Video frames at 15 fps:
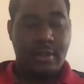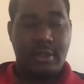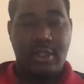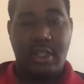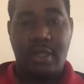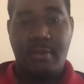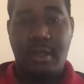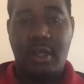
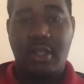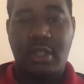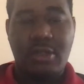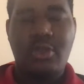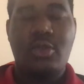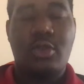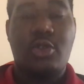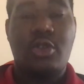
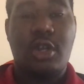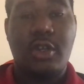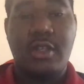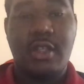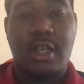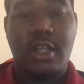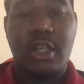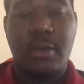
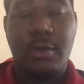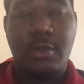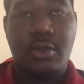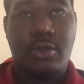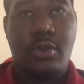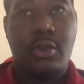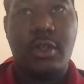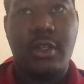Charlton actually went on
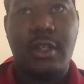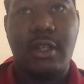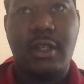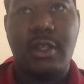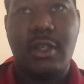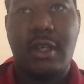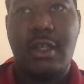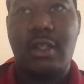holiday,
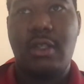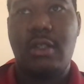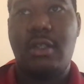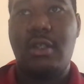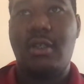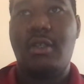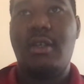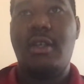and
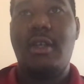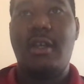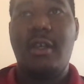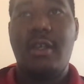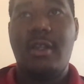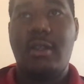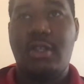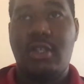
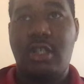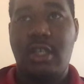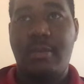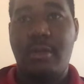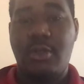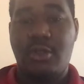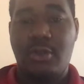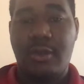
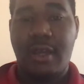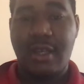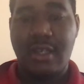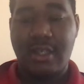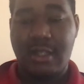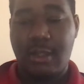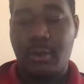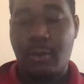Jamie and Zoe actually
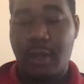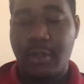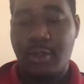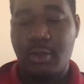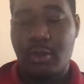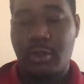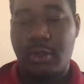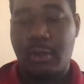did quite a lot.